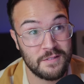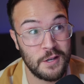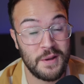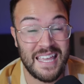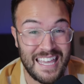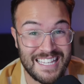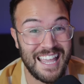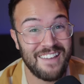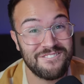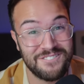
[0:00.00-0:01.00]
So it is
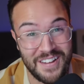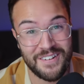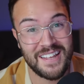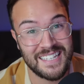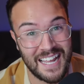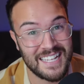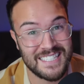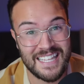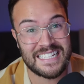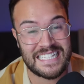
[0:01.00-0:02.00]
a very nice
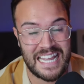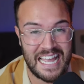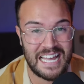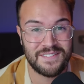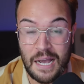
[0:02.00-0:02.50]
thing to have.